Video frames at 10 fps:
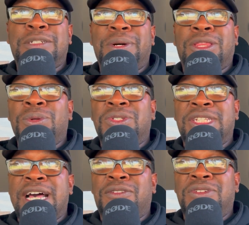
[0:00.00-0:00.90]
but through
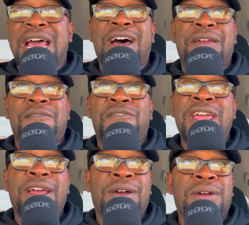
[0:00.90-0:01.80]
self doubt and
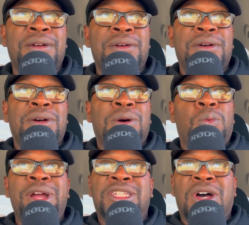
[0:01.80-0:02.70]
fear,
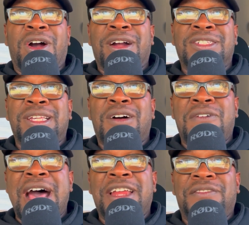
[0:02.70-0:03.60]
we talk ourselves
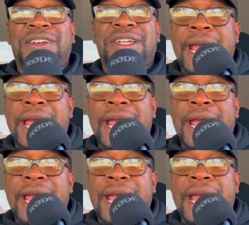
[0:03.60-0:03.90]
out of it.